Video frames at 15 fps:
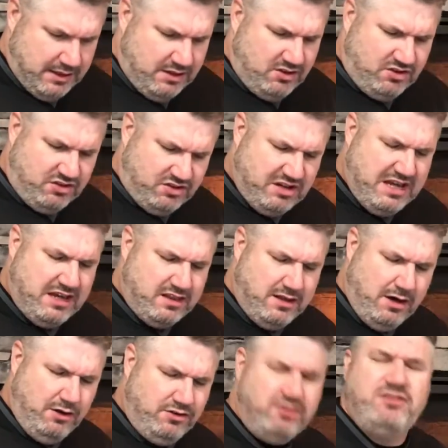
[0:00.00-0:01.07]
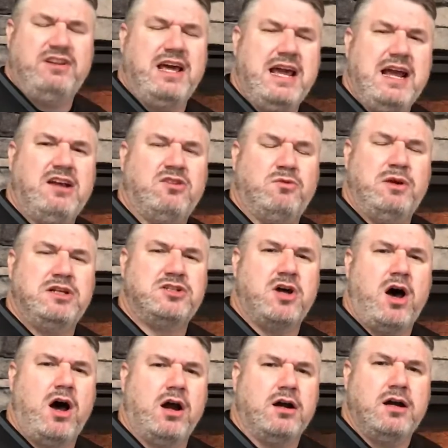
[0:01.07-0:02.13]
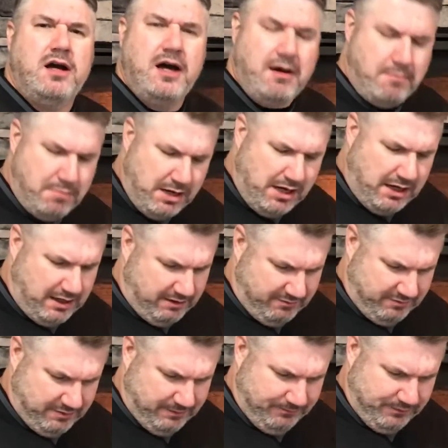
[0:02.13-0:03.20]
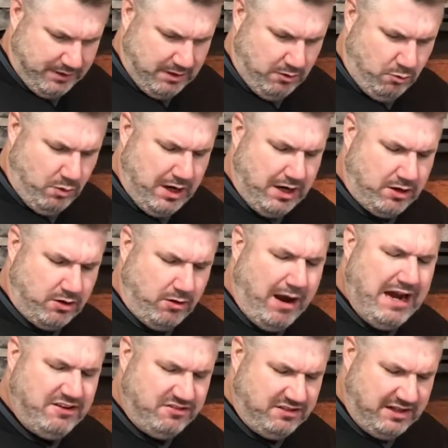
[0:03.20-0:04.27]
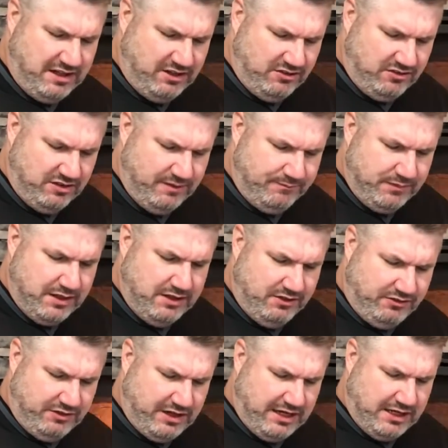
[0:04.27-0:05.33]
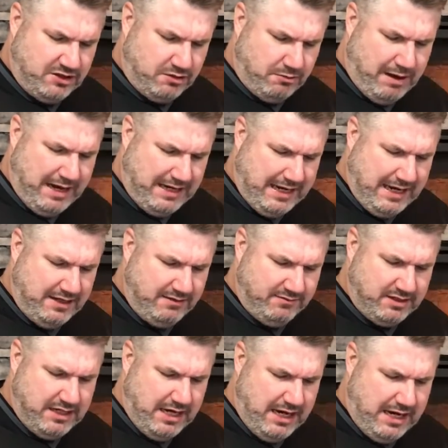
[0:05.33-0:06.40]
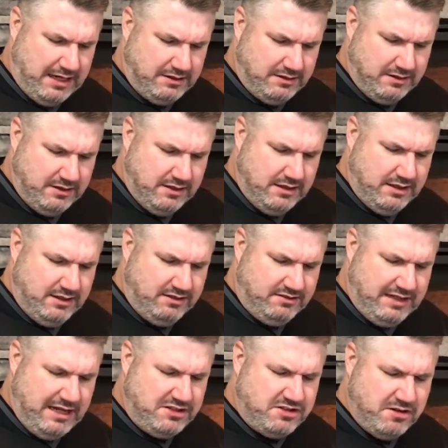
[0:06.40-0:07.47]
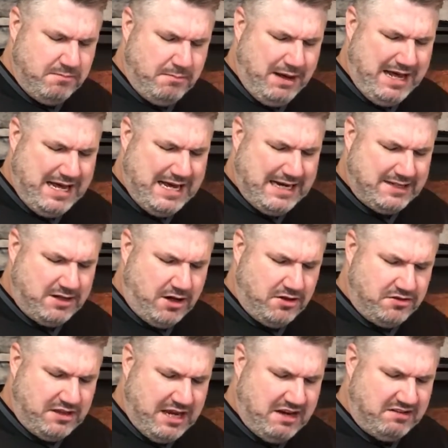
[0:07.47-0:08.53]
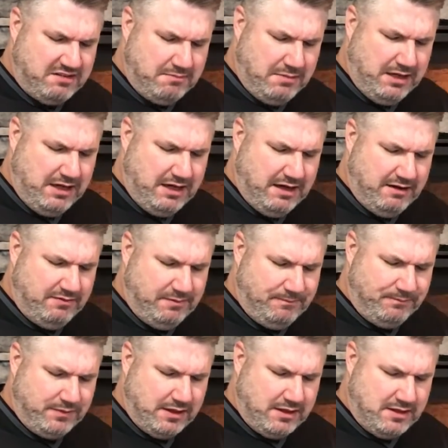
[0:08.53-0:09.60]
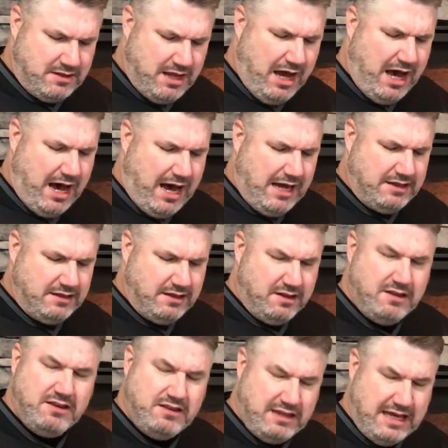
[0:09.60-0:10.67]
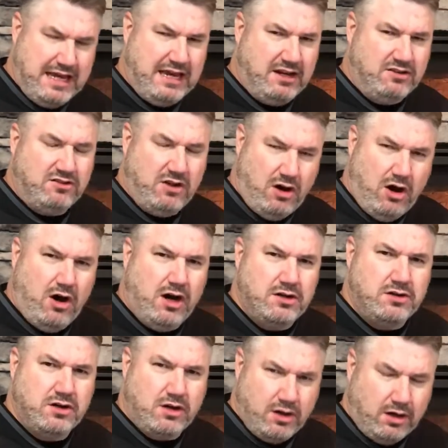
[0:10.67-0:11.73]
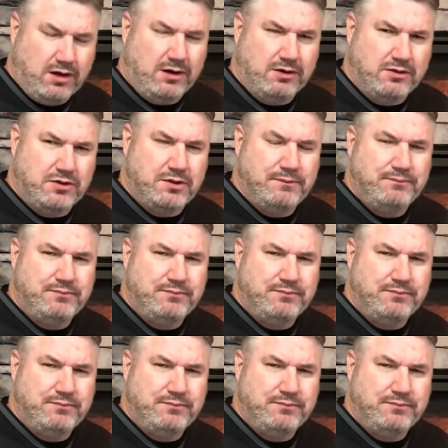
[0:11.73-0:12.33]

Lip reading: seek those things which are above, where Christ is, sitting at the right hand of God. Set your mind on things above, not things on earth.